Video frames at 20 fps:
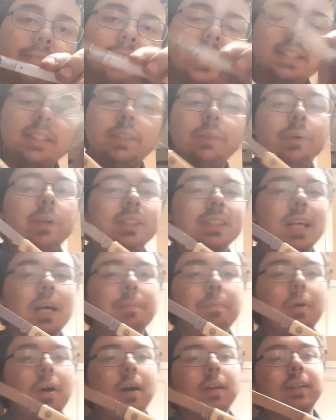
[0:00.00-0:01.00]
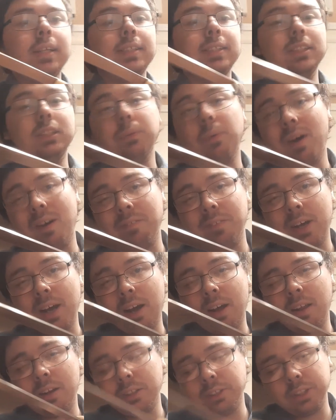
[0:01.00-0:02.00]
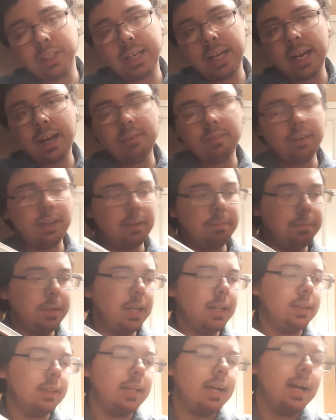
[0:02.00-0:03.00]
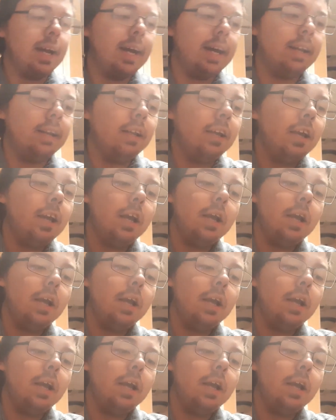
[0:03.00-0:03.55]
That's the reason I bought this. And $12, you can't really beat that.